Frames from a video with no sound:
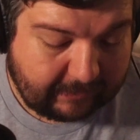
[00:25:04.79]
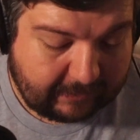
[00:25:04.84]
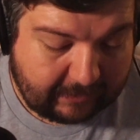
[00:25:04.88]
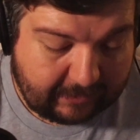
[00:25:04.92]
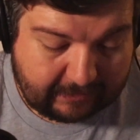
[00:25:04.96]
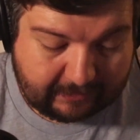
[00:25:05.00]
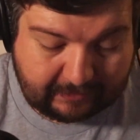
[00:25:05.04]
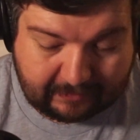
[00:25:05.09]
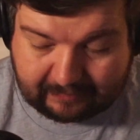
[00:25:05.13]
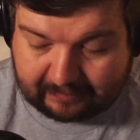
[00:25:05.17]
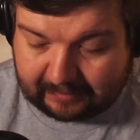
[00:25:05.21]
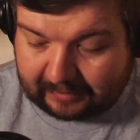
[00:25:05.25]

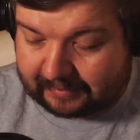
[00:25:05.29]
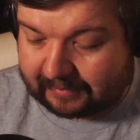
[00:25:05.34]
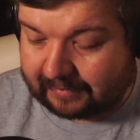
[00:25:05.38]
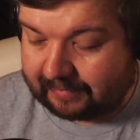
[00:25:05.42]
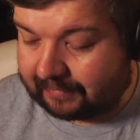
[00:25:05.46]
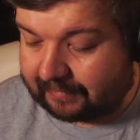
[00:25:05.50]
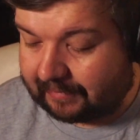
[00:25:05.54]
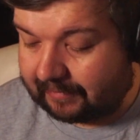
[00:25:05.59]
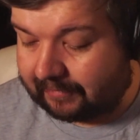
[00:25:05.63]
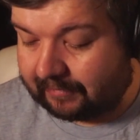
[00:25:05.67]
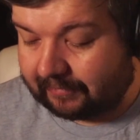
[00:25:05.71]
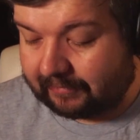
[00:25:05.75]
just like these
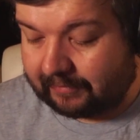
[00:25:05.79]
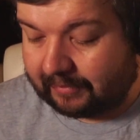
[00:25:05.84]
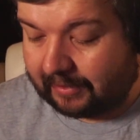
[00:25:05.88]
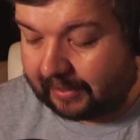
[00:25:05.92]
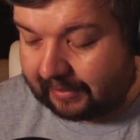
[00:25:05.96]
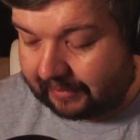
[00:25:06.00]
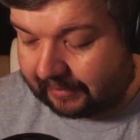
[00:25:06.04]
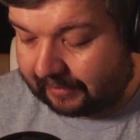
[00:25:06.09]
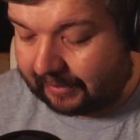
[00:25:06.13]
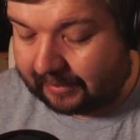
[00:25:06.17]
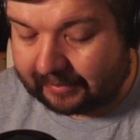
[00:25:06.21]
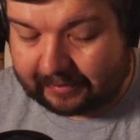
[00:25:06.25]
because they're
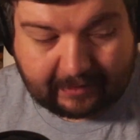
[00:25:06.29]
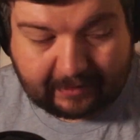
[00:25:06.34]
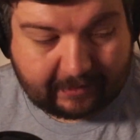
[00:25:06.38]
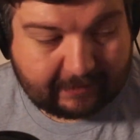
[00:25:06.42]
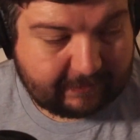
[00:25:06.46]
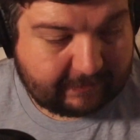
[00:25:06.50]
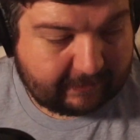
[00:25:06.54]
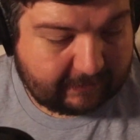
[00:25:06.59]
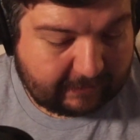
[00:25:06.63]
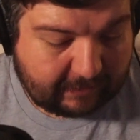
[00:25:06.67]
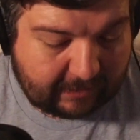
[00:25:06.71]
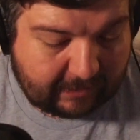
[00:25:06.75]
not Nikons,
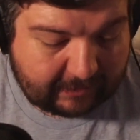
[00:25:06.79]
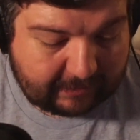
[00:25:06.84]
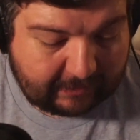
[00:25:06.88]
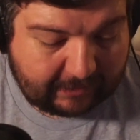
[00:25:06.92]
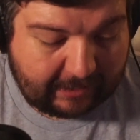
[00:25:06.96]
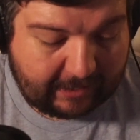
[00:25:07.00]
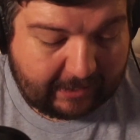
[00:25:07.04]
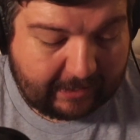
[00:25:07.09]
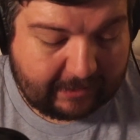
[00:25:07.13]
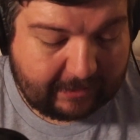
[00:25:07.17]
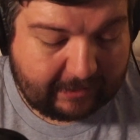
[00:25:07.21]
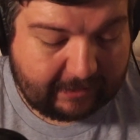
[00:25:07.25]
they're not
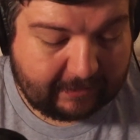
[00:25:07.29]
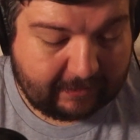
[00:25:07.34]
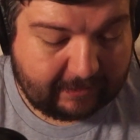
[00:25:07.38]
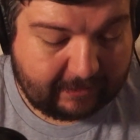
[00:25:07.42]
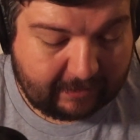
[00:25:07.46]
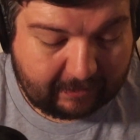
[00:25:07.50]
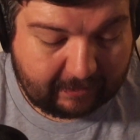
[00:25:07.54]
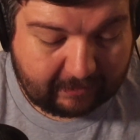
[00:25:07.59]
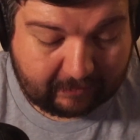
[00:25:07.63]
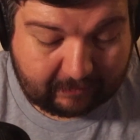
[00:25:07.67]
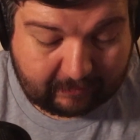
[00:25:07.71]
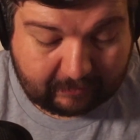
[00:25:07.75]
Canon,
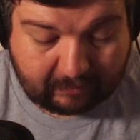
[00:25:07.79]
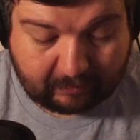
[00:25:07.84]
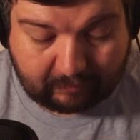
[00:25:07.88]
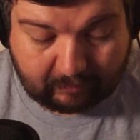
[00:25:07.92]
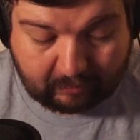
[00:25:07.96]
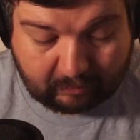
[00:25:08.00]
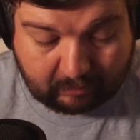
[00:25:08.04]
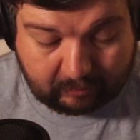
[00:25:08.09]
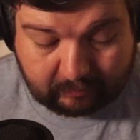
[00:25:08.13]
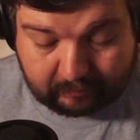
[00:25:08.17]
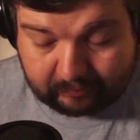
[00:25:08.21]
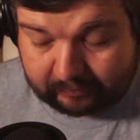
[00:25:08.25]
they're their
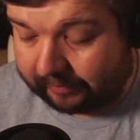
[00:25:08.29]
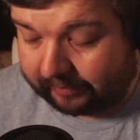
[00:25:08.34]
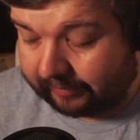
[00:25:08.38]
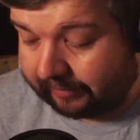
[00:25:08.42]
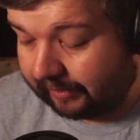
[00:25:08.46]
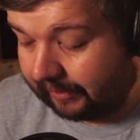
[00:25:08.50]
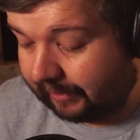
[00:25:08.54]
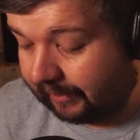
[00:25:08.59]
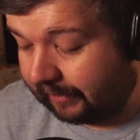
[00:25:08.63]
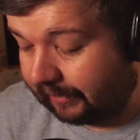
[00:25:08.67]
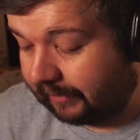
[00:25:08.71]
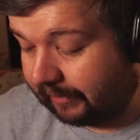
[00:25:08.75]
own
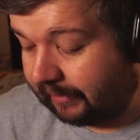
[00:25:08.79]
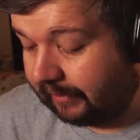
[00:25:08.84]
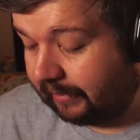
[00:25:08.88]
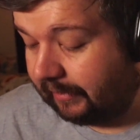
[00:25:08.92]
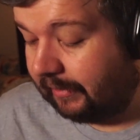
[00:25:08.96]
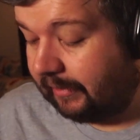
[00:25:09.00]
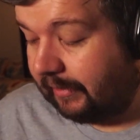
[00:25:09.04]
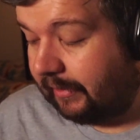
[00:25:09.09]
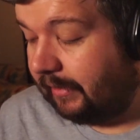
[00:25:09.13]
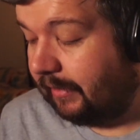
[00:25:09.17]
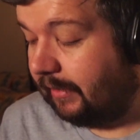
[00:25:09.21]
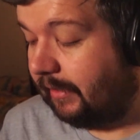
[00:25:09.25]
thing.
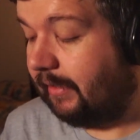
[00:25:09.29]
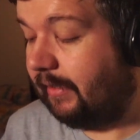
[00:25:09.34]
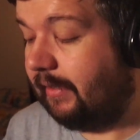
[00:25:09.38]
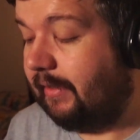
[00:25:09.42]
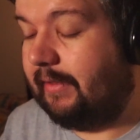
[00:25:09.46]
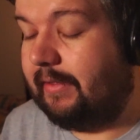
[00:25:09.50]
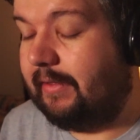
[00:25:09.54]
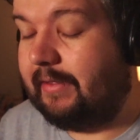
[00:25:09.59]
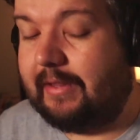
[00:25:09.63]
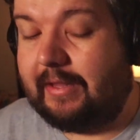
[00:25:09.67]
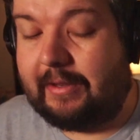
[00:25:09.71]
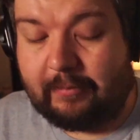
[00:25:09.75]

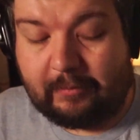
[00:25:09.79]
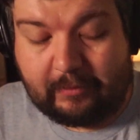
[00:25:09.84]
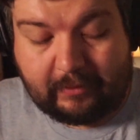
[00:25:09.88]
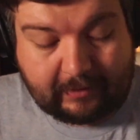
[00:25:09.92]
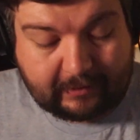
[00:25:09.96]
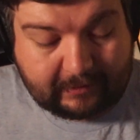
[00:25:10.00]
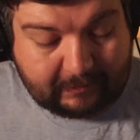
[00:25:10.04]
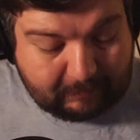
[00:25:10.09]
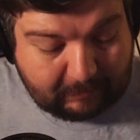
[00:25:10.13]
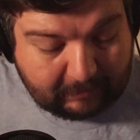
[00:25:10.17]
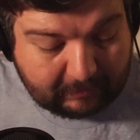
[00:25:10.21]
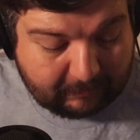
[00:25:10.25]
They were
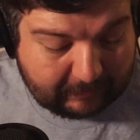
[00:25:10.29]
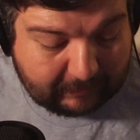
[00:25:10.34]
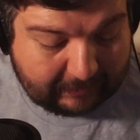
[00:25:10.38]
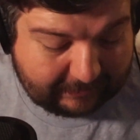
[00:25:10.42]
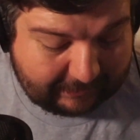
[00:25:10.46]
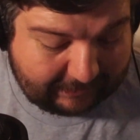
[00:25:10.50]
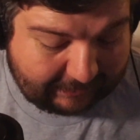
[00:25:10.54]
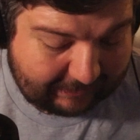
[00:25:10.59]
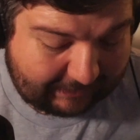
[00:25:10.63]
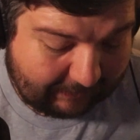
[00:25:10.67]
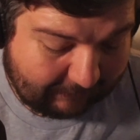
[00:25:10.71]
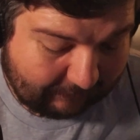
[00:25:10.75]

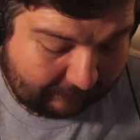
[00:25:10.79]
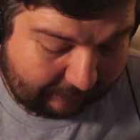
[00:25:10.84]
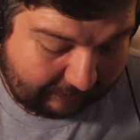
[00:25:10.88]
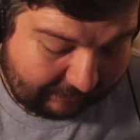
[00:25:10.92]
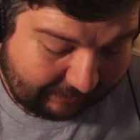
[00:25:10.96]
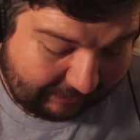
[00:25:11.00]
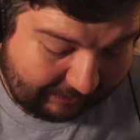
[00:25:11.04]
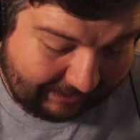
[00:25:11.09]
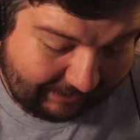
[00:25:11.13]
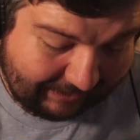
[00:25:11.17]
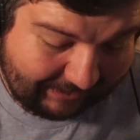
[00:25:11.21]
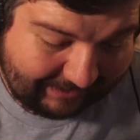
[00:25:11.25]
experimenting, they were
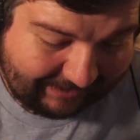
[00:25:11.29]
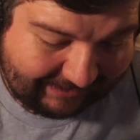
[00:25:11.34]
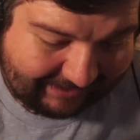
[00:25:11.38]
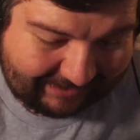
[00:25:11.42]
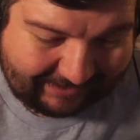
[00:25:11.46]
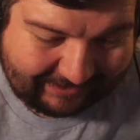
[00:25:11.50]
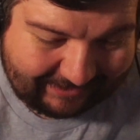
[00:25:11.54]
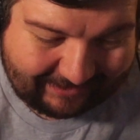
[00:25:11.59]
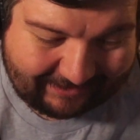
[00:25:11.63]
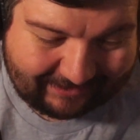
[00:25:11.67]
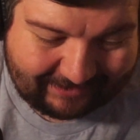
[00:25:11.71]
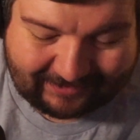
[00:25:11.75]

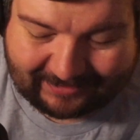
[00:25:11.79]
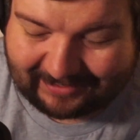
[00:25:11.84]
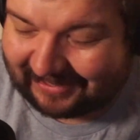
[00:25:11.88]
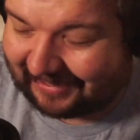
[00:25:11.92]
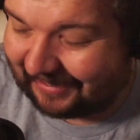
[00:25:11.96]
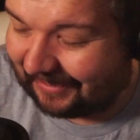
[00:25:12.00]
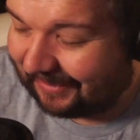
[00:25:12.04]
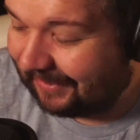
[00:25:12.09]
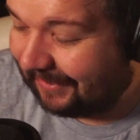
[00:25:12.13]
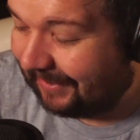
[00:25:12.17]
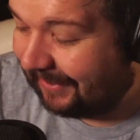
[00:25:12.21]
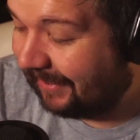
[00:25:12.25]

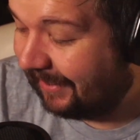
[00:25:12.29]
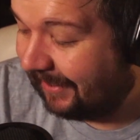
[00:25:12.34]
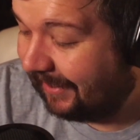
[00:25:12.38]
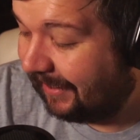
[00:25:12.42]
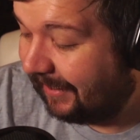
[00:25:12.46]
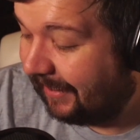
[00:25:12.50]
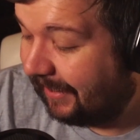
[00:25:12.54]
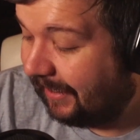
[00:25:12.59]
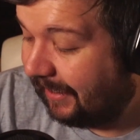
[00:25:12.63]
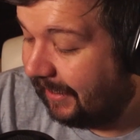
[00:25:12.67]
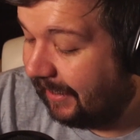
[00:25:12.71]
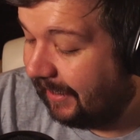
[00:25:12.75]
learning,
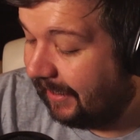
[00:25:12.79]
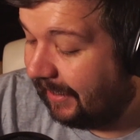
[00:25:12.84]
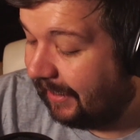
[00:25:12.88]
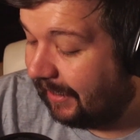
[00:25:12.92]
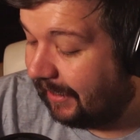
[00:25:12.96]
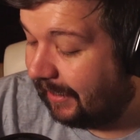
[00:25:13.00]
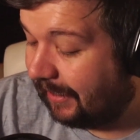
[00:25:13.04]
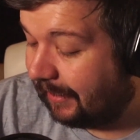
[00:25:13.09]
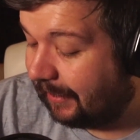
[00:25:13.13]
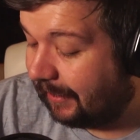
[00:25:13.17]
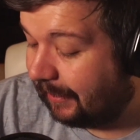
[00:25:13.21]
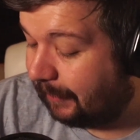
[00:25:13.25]

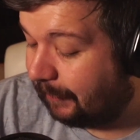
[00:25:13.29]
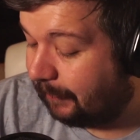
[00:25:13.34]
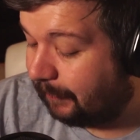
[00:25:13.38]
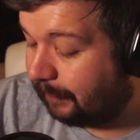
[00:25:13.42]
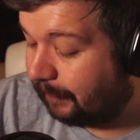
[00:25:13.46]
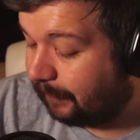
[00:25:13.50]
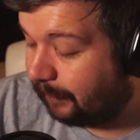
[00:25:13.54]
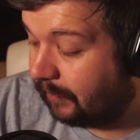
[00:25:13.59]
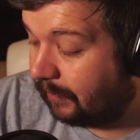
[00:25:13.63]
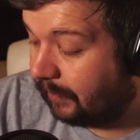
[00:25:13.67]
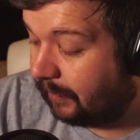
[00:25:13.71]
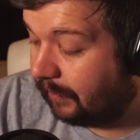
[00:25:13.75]
and
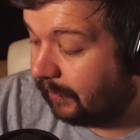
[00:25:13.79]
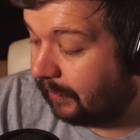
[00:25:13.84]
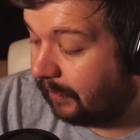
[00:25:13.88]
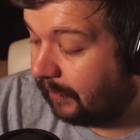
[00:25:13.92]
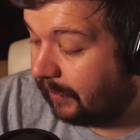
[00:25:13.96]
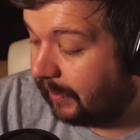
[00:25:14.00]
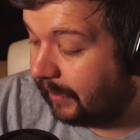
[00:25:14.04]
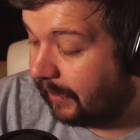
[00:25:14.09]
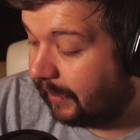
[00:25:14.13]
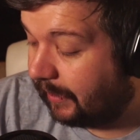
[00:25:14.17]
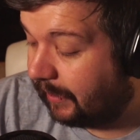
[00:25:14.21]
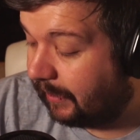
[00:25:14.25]

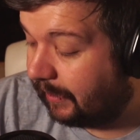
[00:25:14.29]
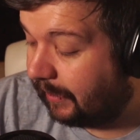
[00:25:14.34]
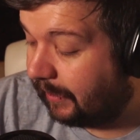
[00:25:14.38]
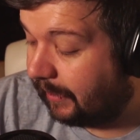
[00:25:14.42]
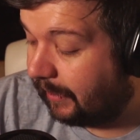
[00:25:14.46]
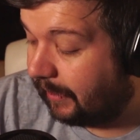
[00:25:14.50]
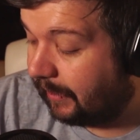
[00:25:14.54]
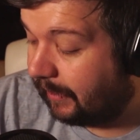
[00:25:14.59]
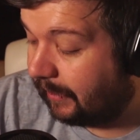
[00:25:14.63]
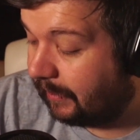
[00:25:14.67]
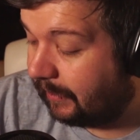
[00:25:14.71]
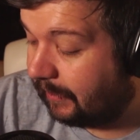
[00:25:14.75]

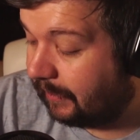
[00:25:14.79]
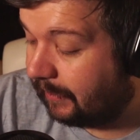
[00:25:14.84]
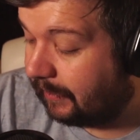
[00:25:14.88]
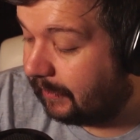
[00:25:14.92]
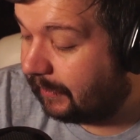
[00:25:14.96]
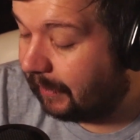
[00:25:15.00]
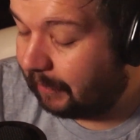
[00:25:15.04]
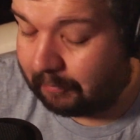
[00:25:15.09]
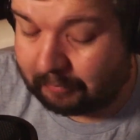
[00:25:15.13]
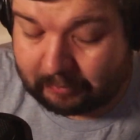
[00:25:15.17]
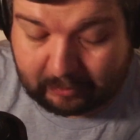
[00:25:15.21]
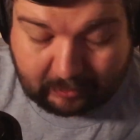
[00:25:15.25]
they
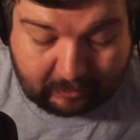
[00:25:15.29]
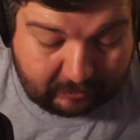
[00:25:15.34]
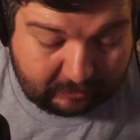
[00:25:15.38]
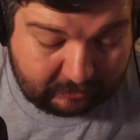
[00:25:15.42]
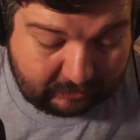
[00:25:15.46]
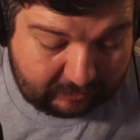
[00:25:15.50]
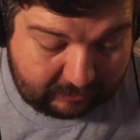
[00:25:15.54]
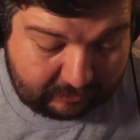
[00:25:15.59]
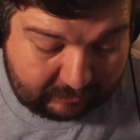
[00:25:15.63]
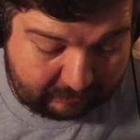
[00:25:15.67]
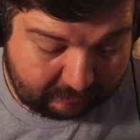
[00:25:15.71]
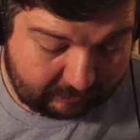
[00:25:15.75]

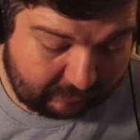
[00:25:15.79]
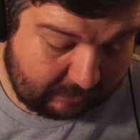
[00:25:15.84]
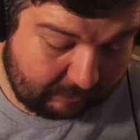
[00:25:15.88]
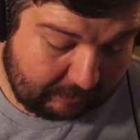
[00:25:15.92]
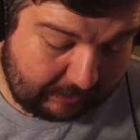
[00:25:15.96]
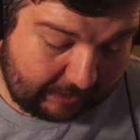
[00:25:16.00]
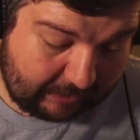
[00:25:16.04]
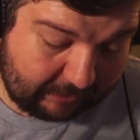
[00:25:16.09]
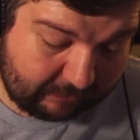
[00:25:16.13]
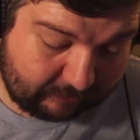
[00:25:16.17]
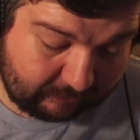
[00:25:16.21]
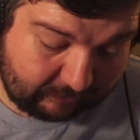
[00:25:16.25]
pushed the
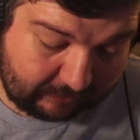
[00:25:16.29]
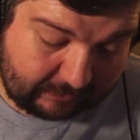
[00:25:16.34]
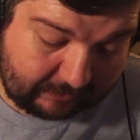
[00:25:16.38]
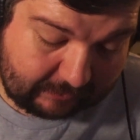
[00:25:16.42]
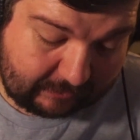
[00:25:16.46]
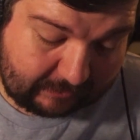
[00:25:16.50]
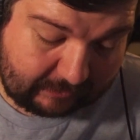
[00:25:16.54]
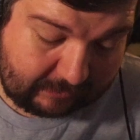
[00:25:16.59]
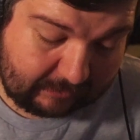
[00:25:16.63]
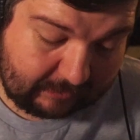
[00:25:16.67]
boundaries.